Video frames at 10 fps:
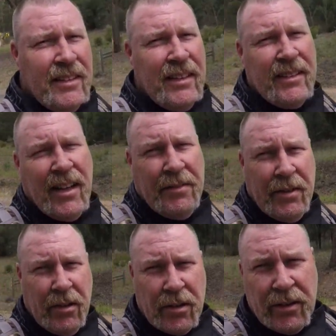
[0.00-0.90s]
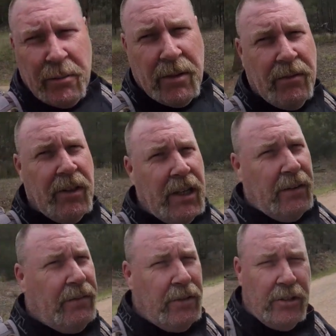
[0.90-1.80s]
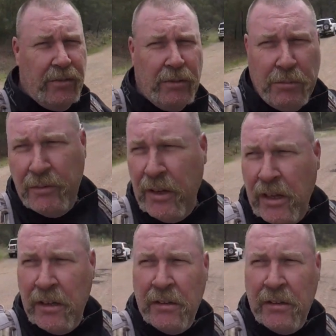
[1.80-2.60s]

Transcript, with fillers: Yeah, so I hope you like some of the video footage of the river.